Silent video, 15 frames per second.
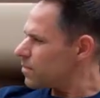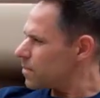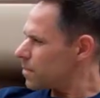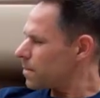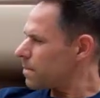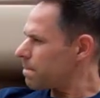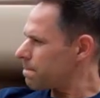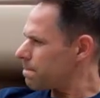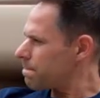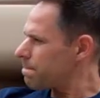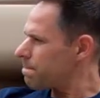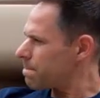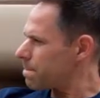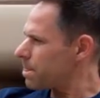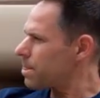
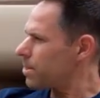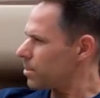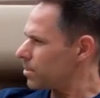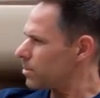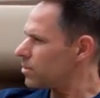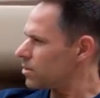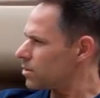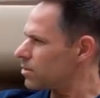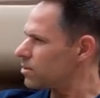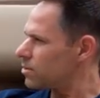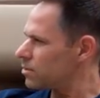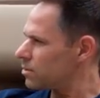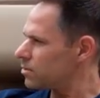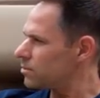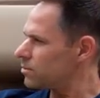
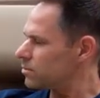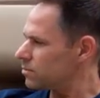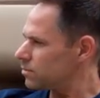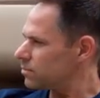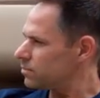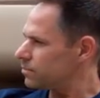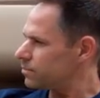[no speech]